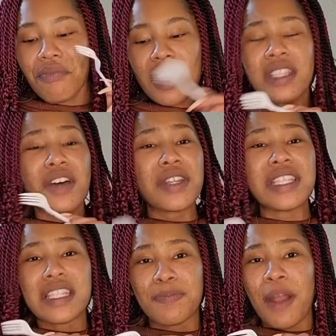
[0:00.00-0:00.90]
So this
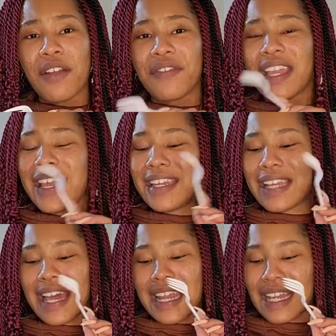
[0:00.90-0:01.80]
is perfect. And it
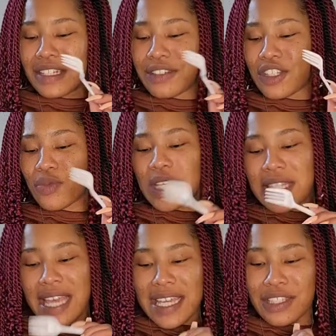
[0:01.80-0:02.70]
got like a sweet
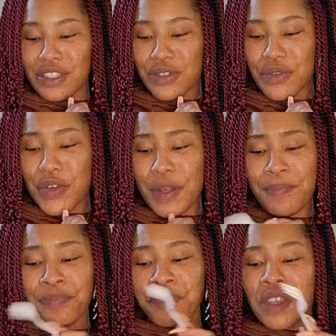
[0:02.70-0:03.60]
taste to it.